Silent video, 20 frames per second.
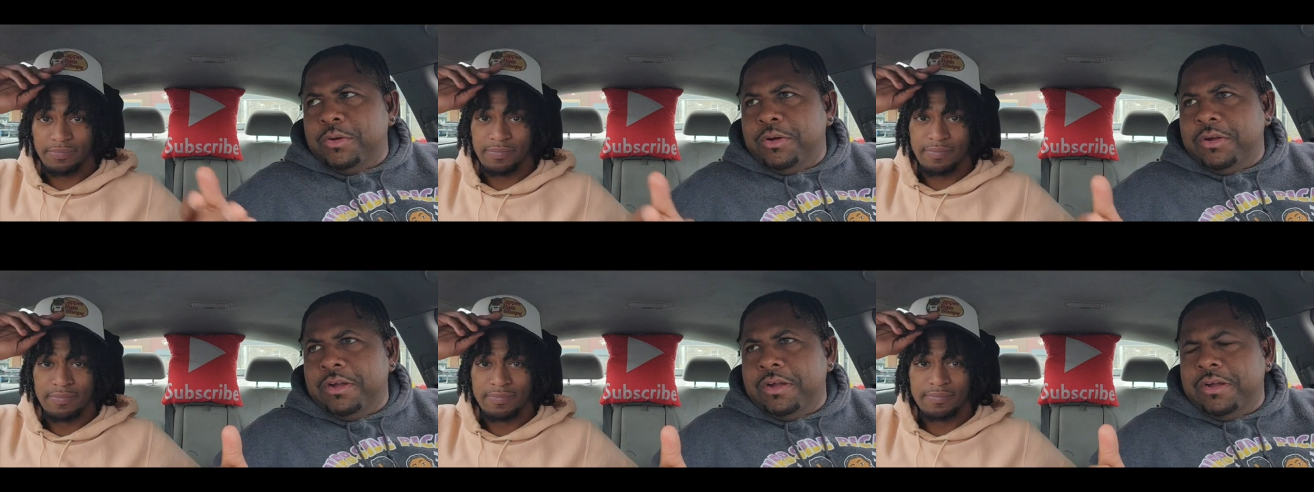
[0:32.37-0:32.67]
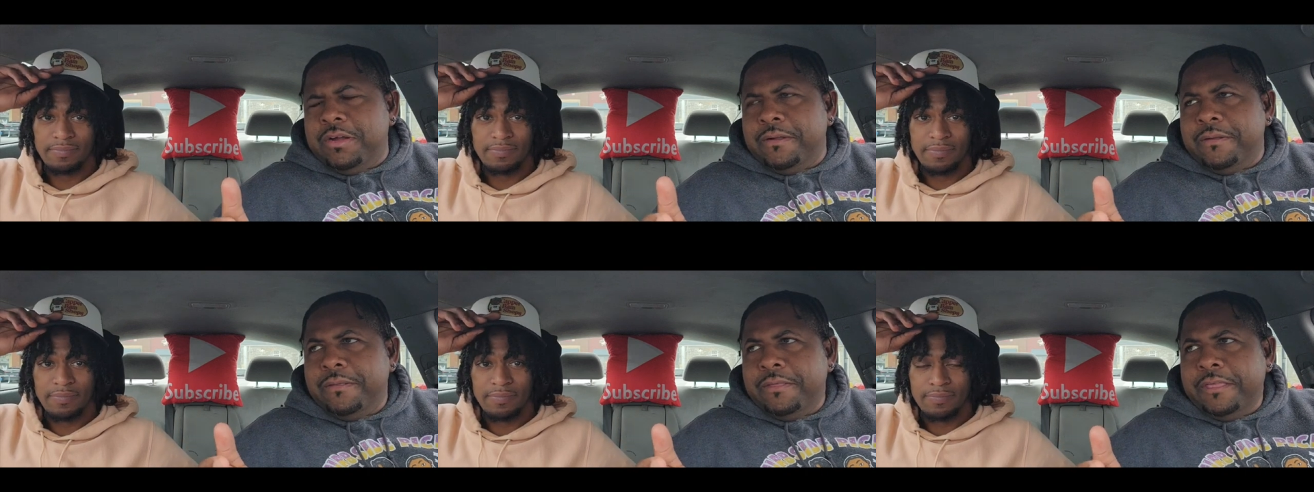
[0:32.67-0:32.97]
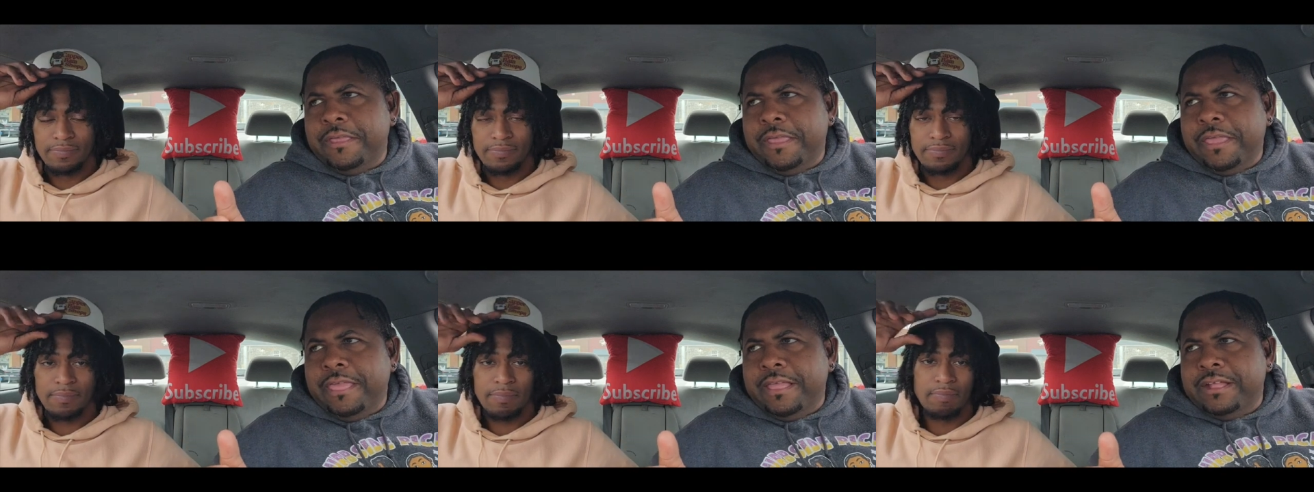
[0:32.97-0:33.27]
Speaker 1: or
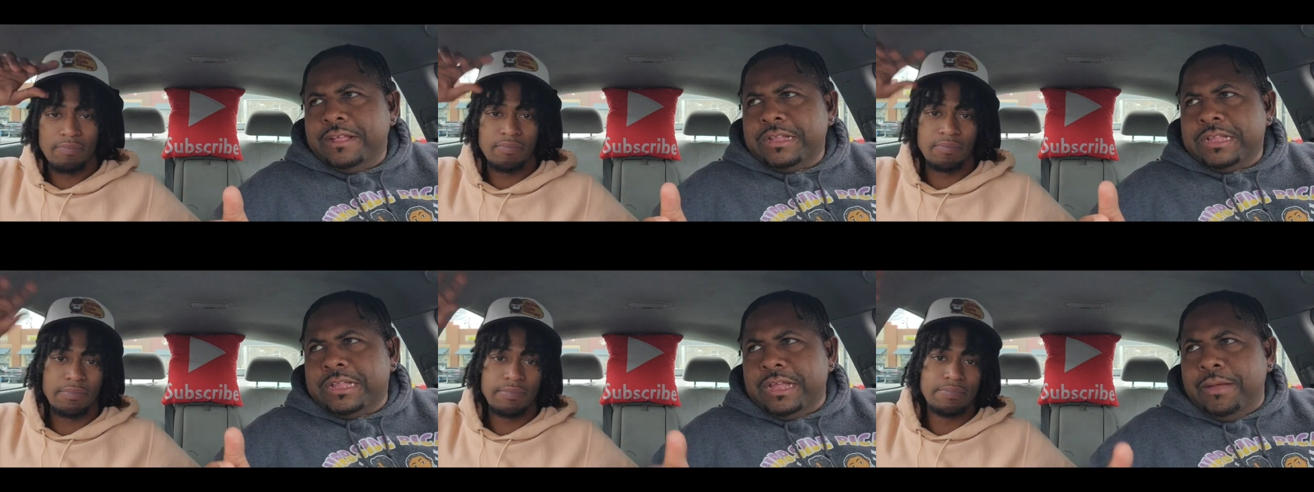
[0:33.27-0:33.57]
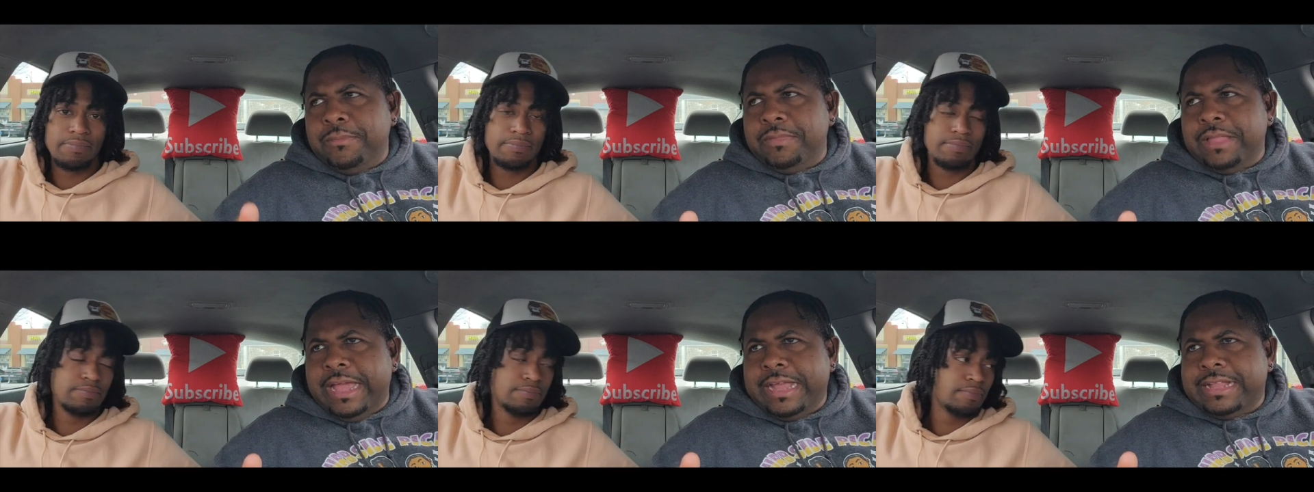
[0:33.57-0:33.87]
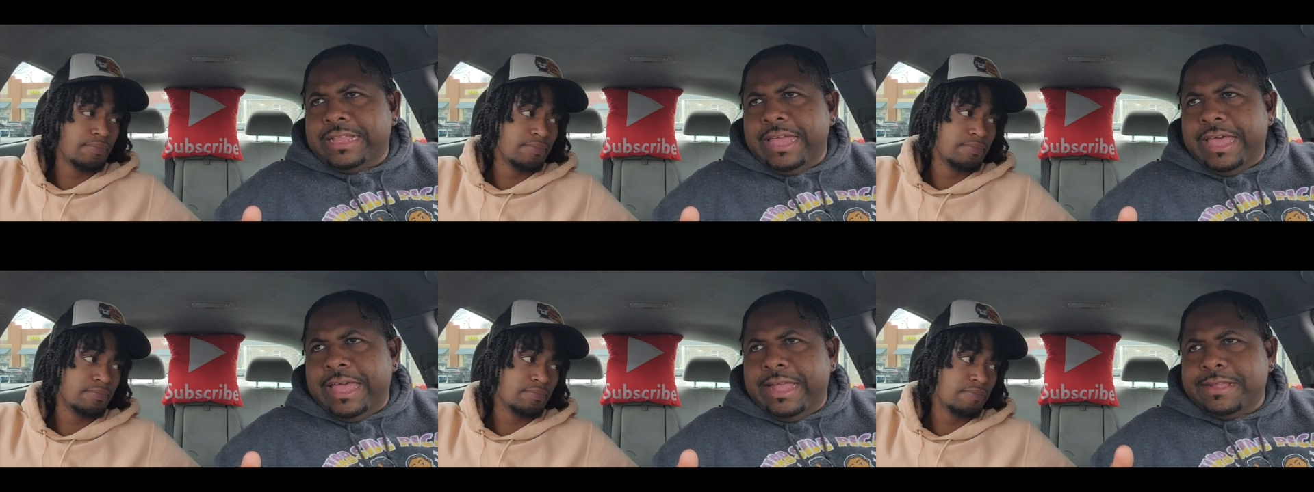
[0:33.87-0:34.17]
something
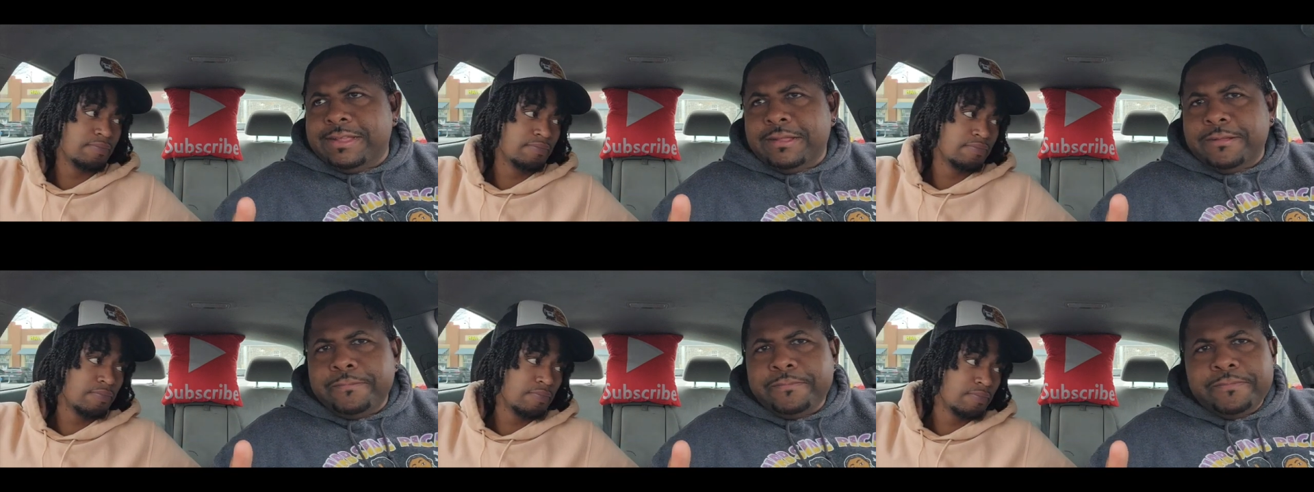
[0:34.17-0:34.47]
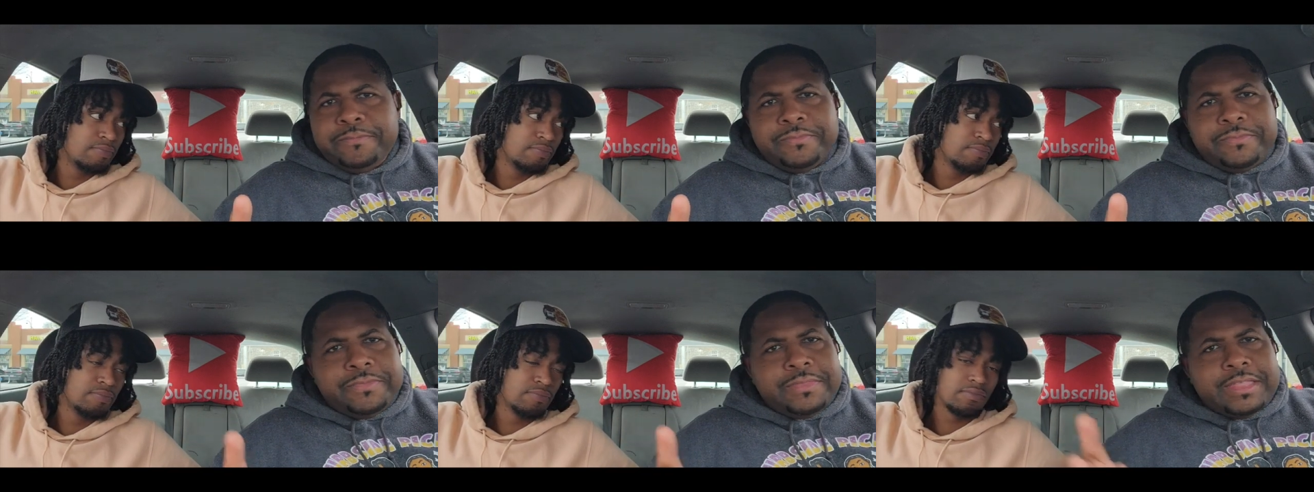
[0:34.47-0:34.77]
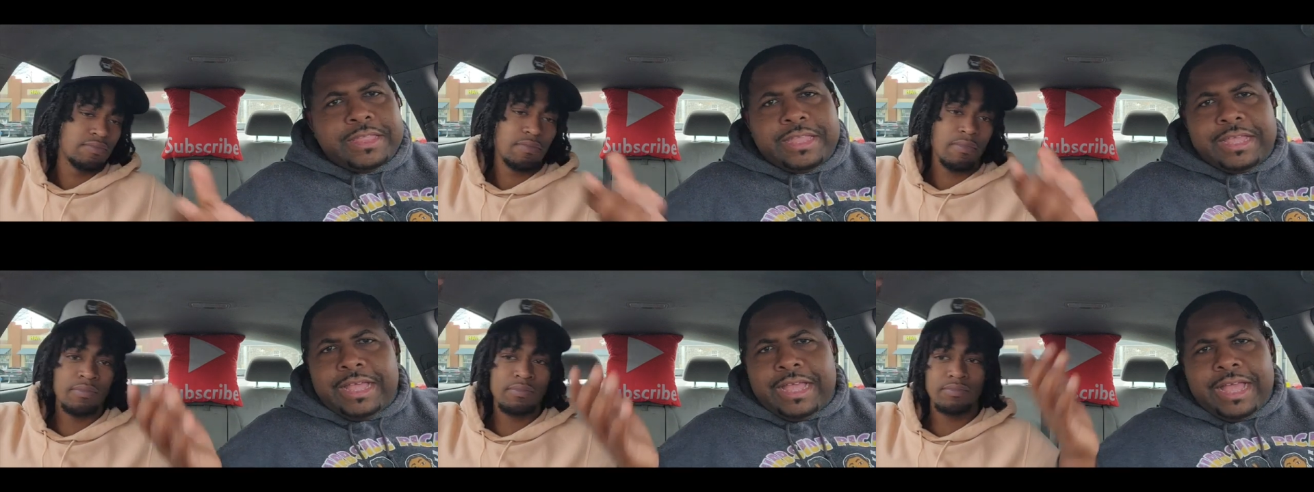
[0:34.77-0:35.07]
like that.
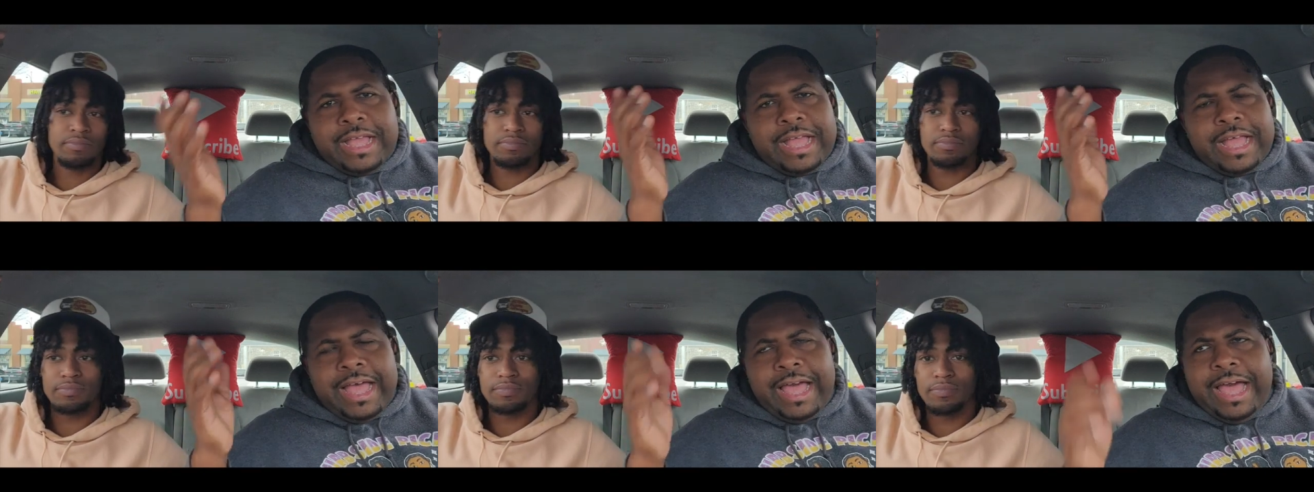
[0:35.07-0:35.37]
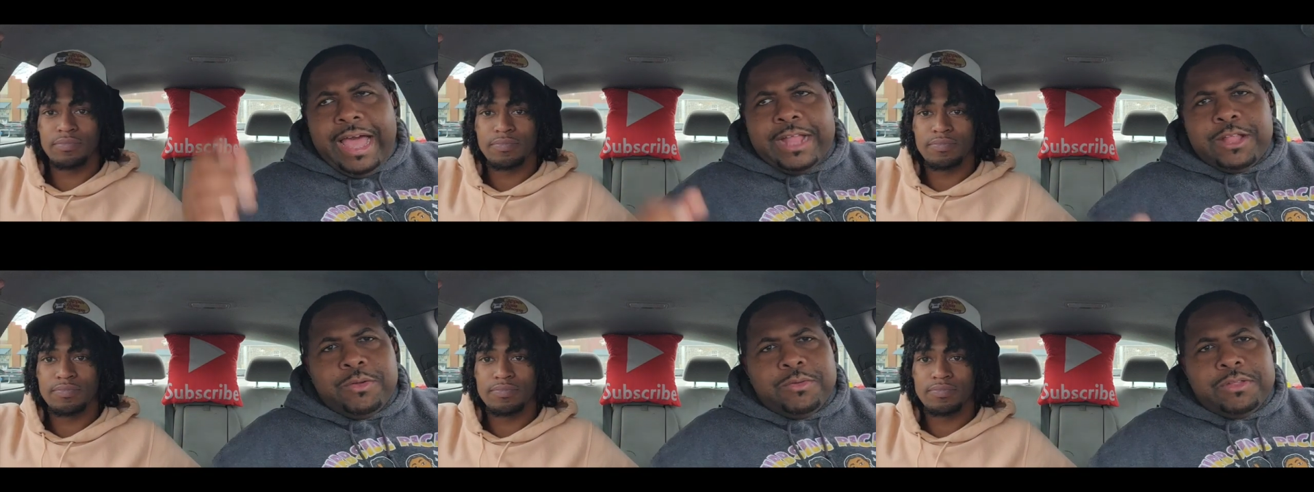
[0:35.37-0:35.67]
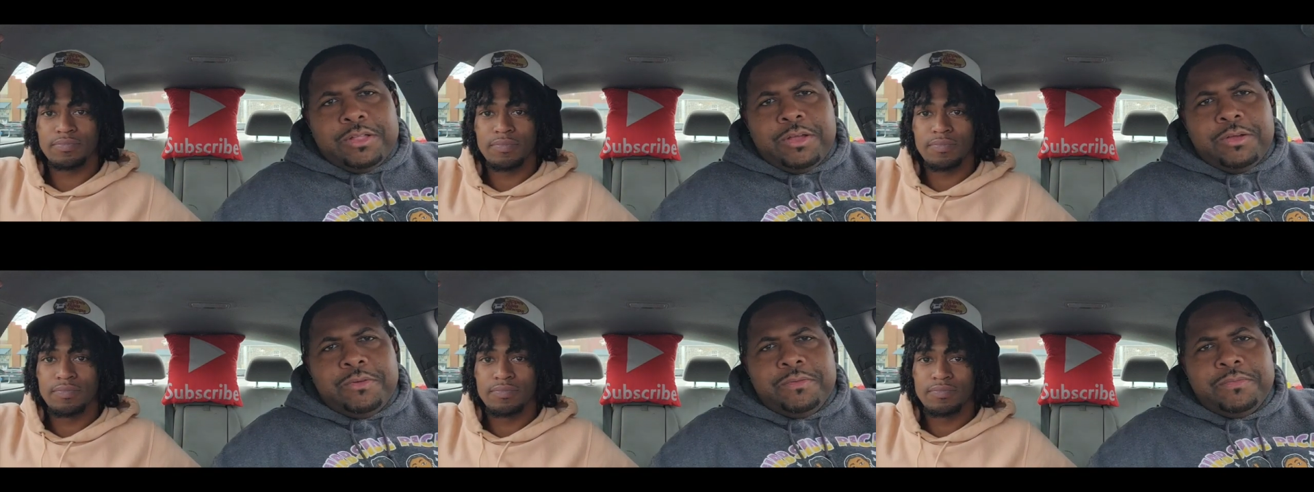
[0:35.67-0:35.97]
Mm. I
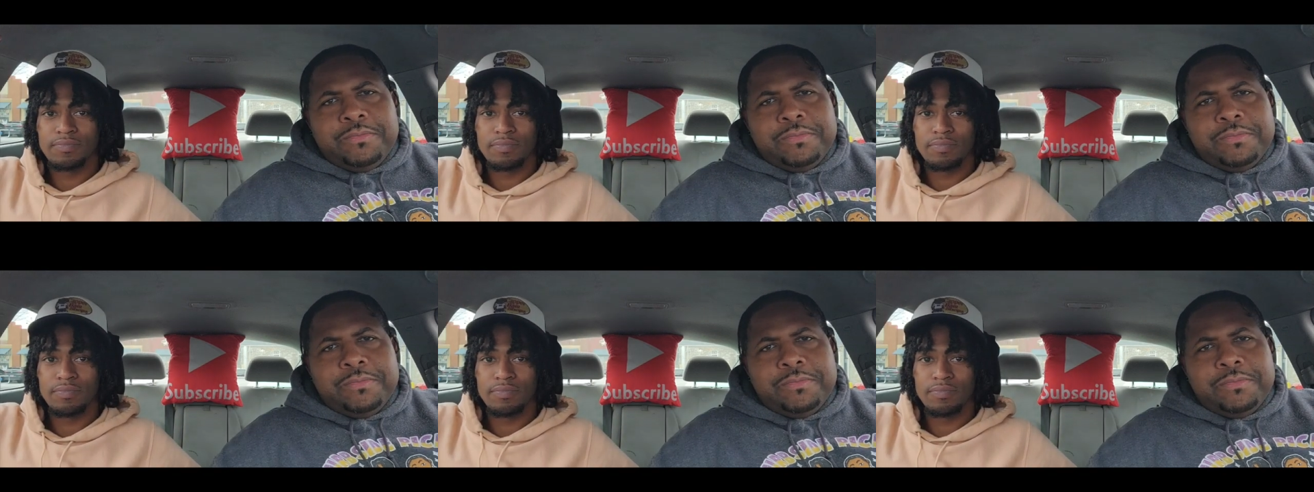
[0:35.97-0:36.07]
don't know.